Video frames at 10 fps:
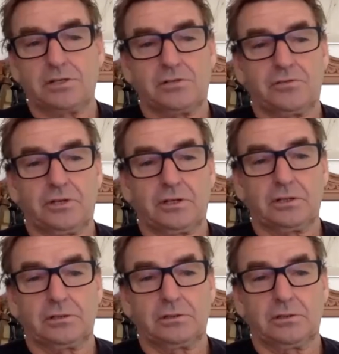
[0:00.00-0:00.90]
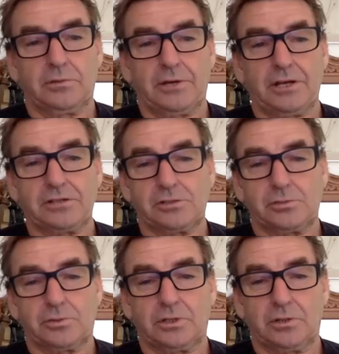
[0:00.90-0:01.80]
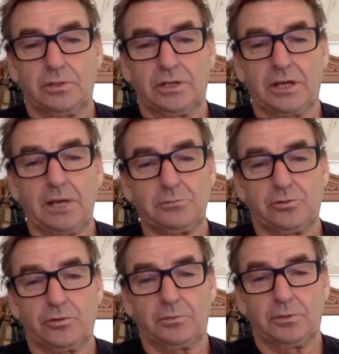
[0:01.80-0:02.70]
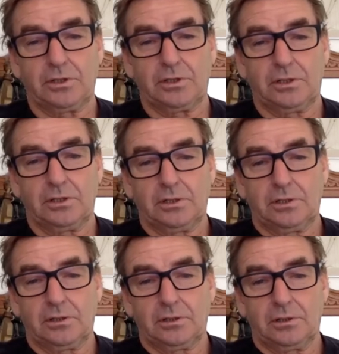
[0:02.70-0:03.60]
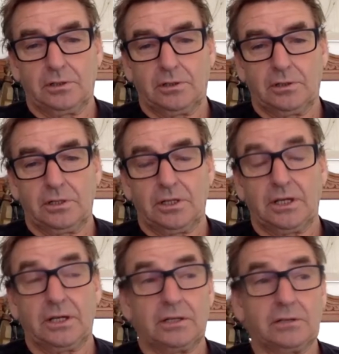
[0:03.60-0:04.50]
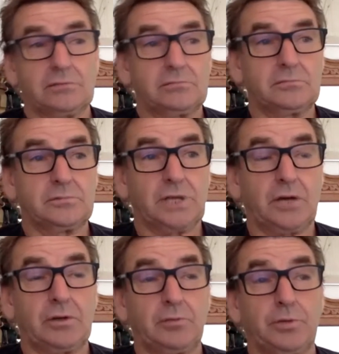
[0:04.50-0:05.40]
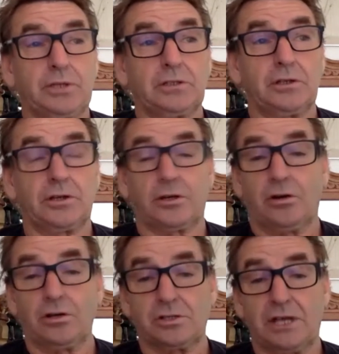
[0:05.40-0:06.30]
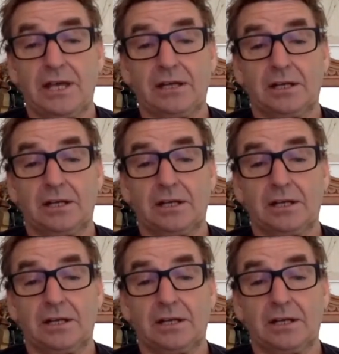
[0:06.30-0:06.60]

he figured the bastards were going to win games for him, and so he picked a lot of guys that hadn't